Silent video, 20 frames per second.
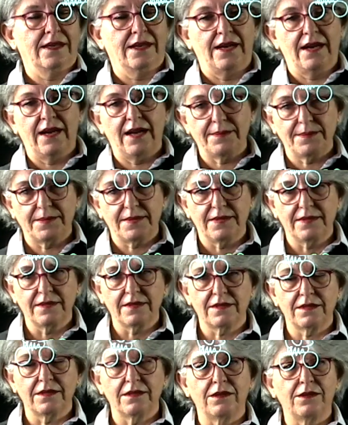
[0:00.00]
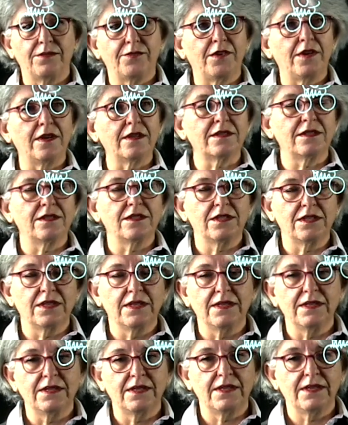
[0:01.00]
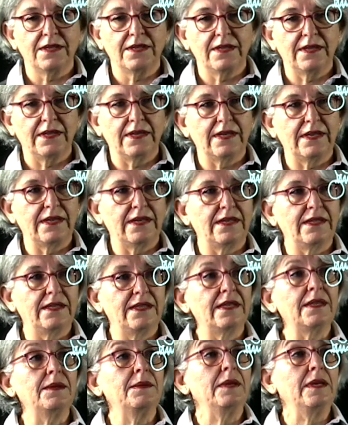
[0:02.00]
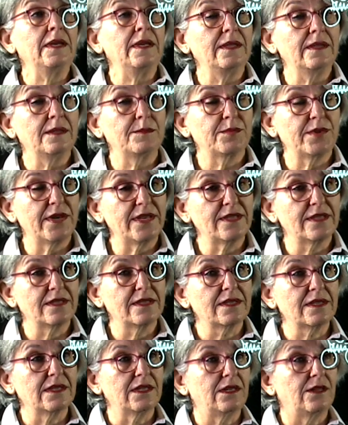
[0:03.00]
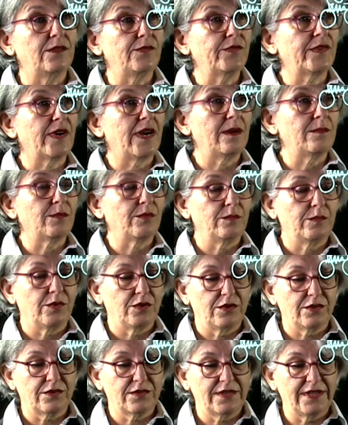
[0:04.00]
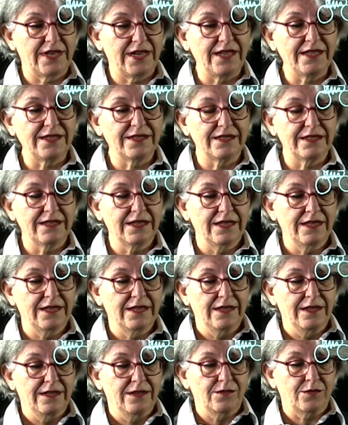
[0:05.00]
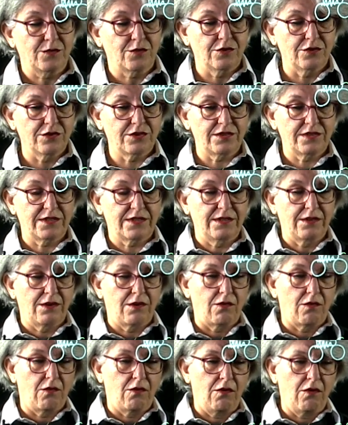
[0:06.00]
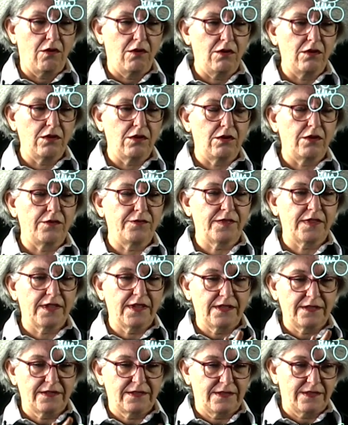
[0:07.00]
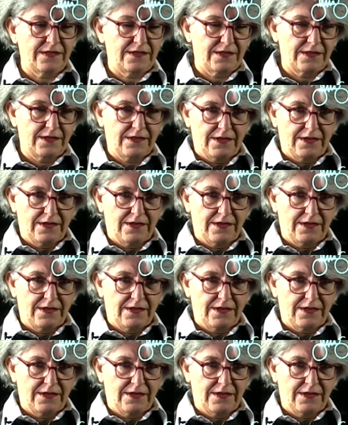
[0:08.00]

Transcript: absence of oxygen and in the presence of carbon monoxide, of course, all of this